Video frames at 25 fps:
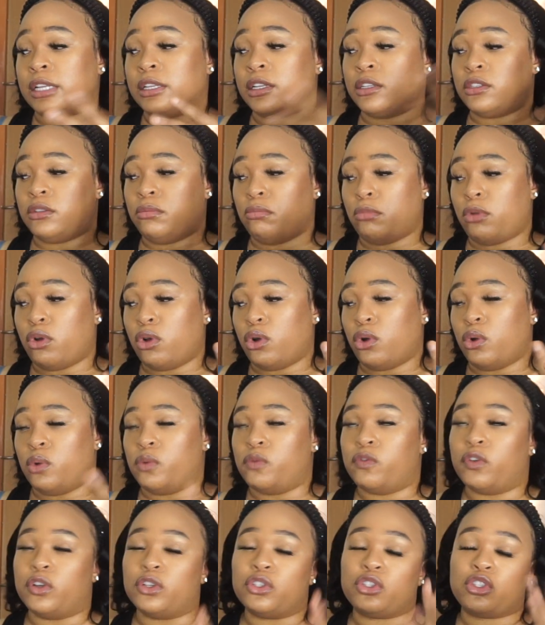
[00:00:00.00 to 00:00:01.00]
this:
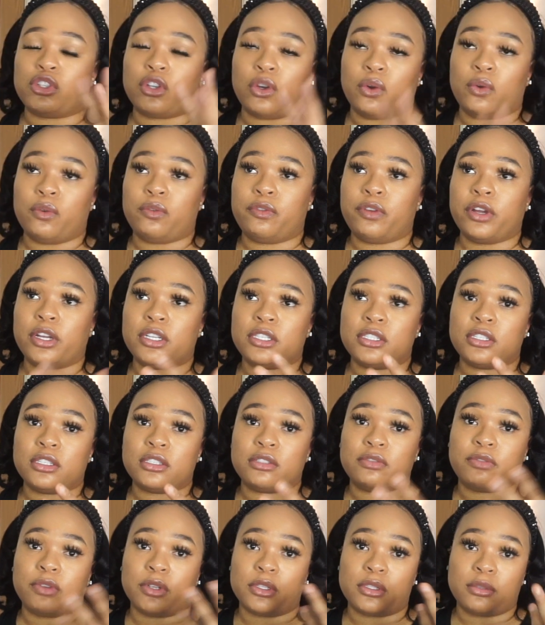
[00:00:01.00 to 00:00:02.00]
moreover. So first
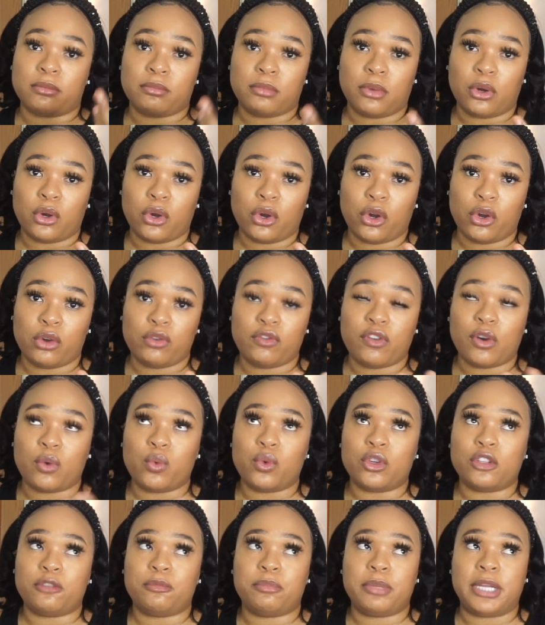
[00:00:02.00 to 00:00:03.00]
things first, moreover
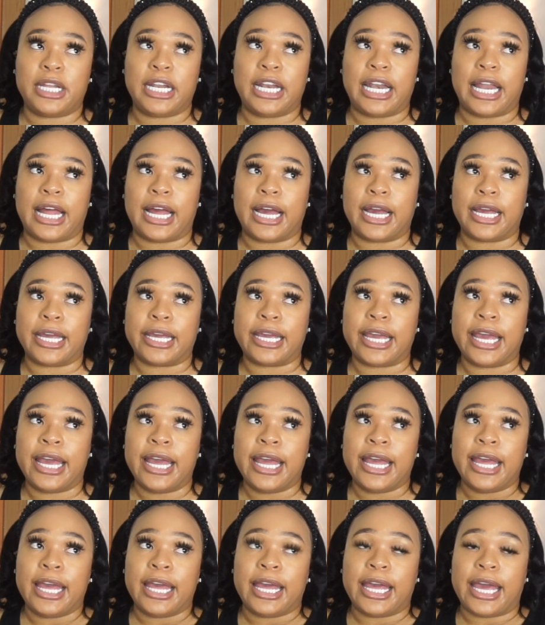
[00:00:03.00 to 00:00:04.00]
would be like
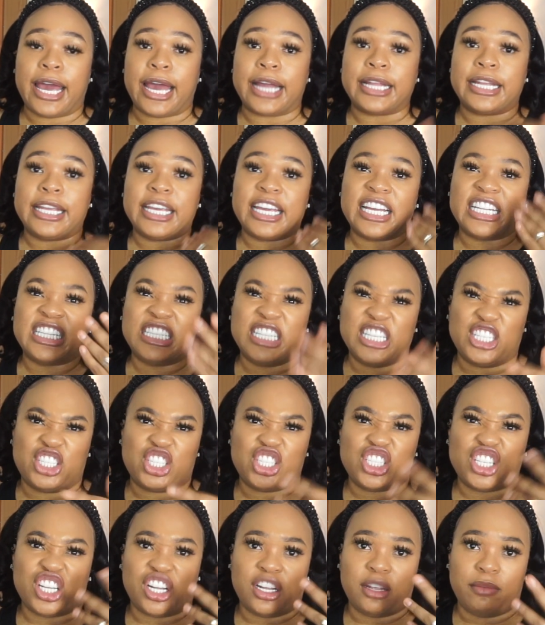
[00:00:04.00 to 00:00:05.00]
adding
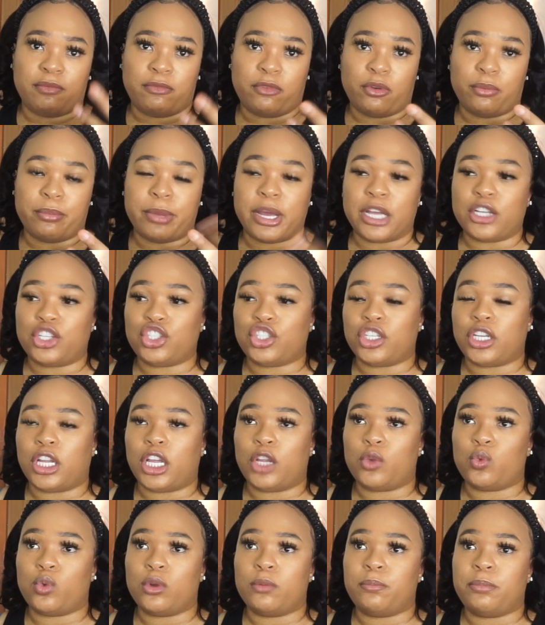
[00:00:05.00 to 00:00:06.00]
additional information.
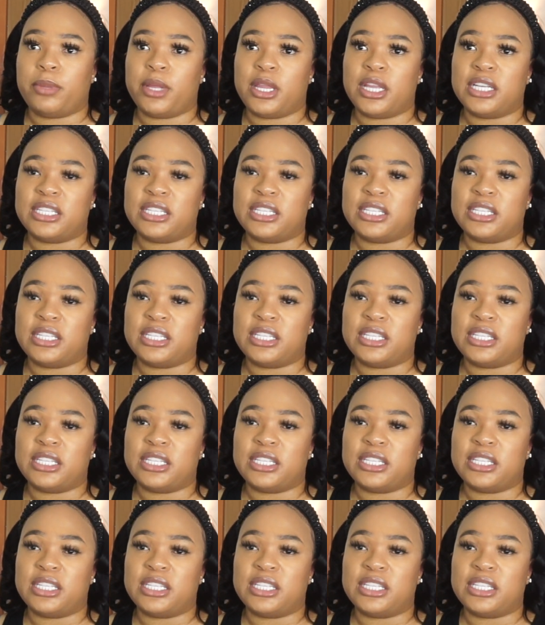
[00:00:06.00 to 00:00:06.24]
It would be the